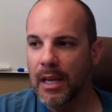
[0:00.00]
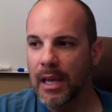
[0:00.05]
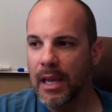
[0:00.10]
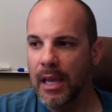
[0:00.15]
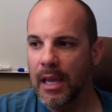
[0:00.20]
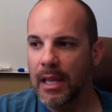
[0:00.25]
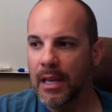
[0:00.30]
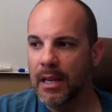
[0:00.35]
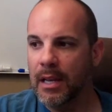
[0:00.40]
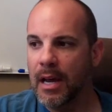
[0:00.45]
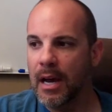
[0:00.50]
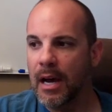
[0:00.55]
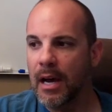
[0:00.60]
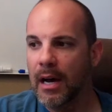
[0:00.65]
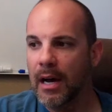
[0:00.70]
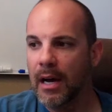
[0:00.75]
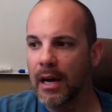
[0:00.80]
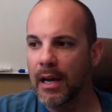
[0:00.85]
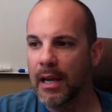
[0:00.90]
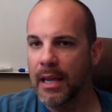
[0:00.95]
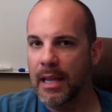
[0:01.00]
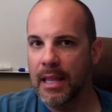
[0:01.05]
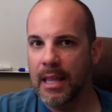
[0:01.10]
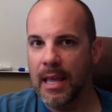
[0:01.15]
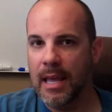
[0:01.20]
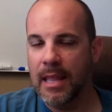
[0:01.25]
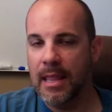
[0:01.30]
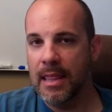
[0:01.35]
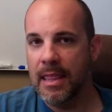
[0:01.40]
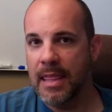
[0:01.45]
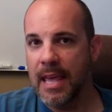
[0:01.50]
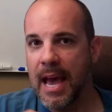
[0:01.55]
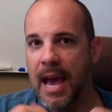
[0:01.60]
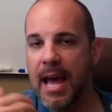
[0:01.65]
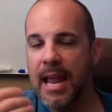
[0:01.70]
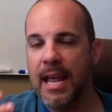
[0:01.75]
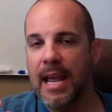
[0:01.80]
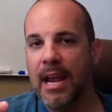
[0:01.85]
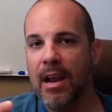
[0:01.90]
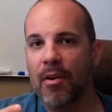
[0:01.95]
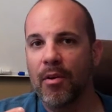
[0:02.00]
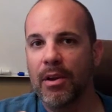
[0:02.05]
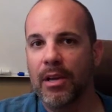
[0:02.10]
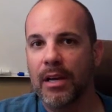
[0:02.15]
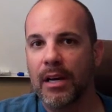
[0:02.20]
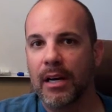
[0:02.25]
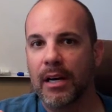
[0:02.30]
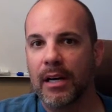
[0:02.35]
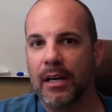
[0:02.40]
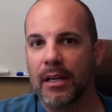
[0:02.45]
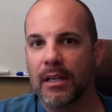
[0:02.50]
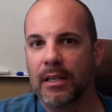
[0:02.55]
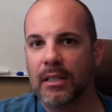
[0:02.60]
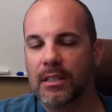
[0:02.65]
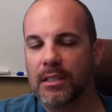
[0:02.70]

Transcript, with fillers: in that area,